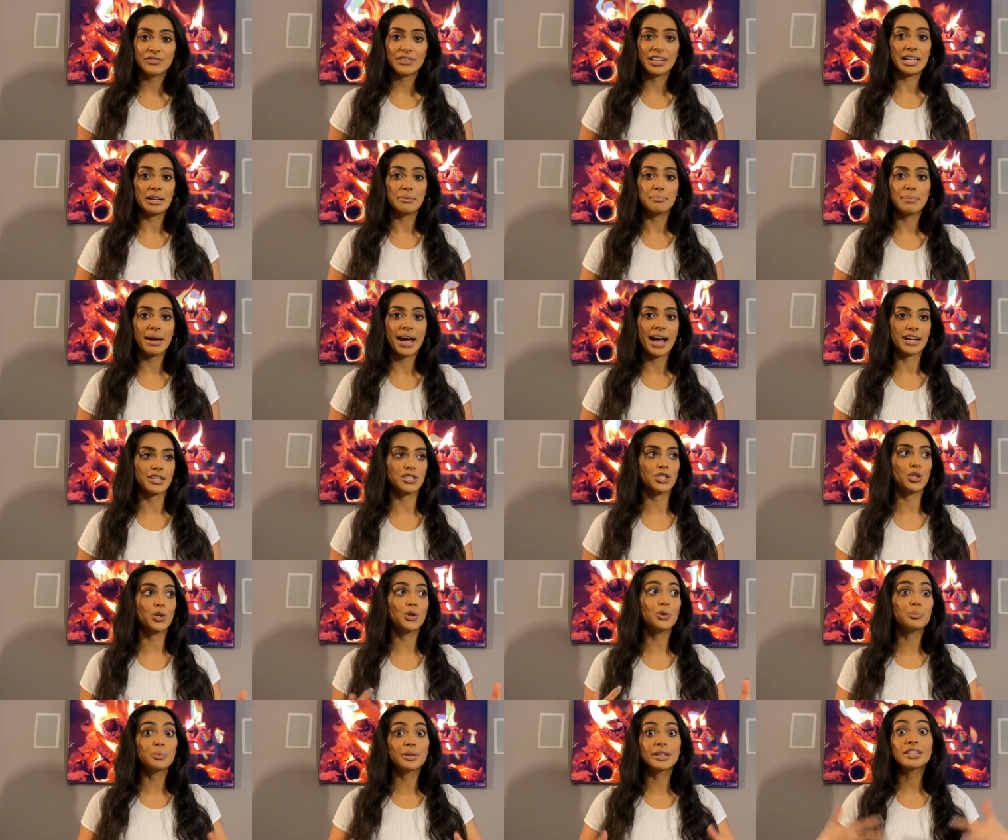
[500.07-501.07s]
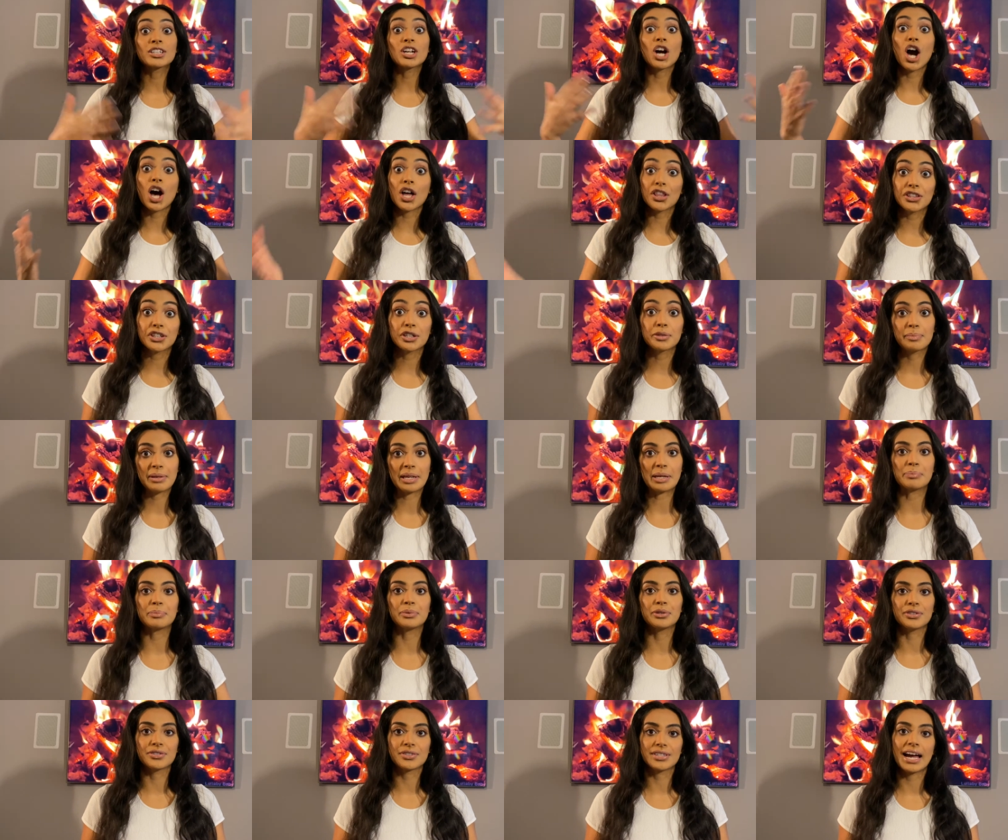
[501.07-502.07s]
impact, who bring other
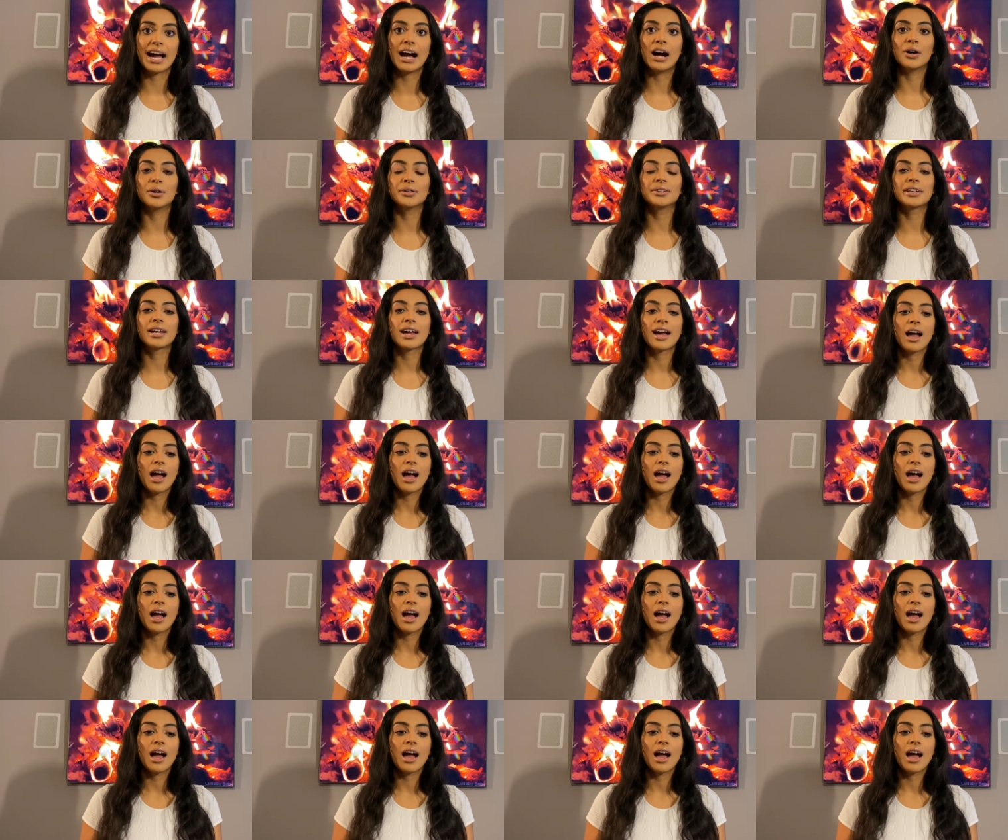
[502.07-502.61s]
people down.